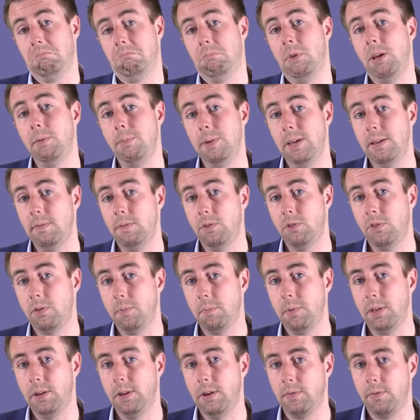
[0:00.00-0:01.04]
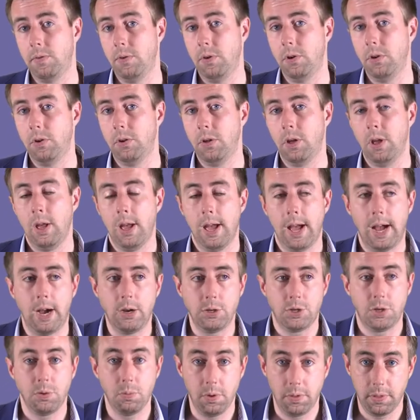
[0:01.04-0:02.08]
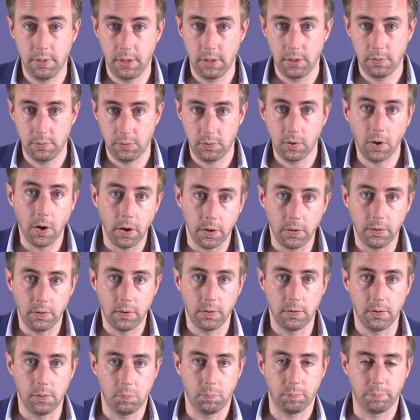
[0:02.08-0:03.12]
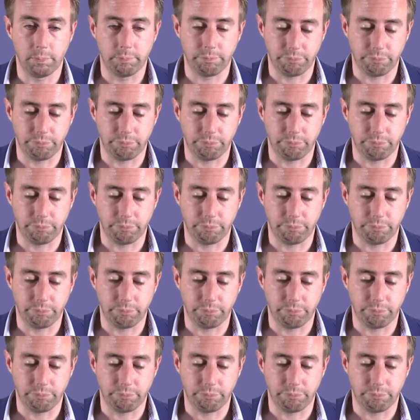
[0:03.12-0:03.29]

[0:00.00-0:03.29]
maybe even something different? How should we think of scientism?